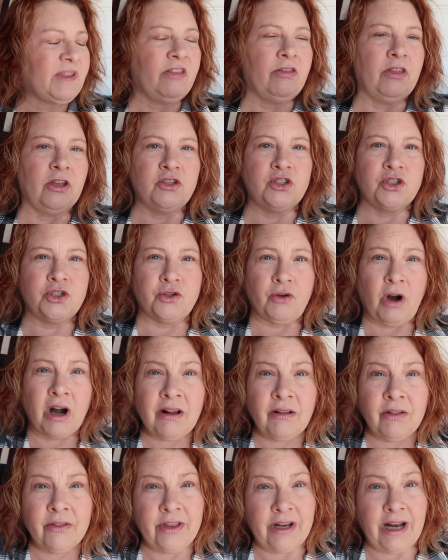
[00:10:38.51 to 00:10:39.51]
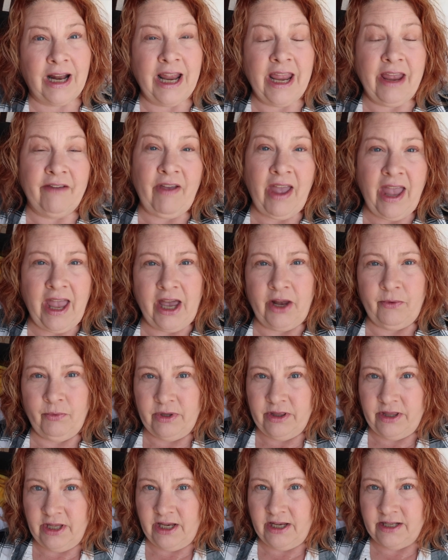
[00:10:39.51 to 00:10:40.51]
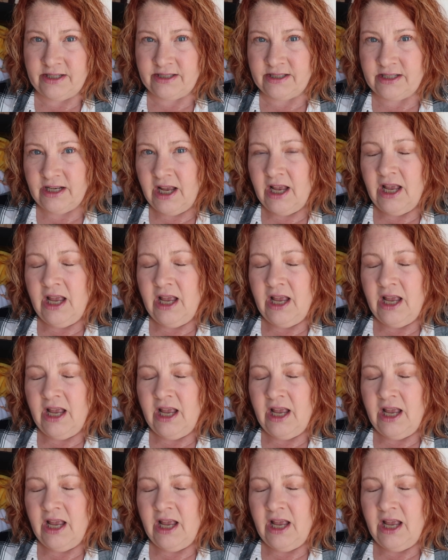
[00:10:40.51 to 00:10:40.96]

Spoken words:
The struggle that I have had with this